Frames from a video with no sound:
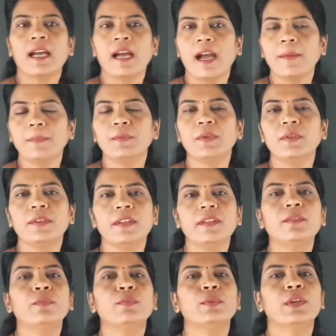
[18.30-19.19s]
Up to
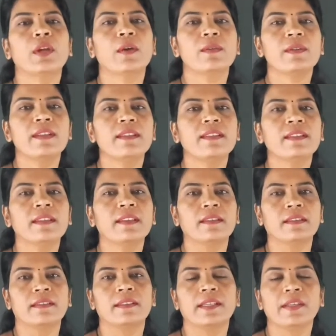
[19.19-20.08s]
this we have
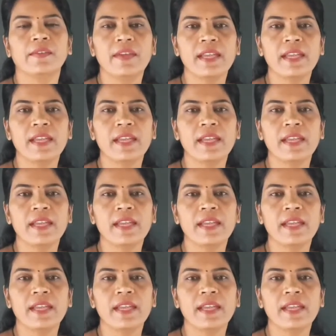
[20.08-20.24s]
discussed the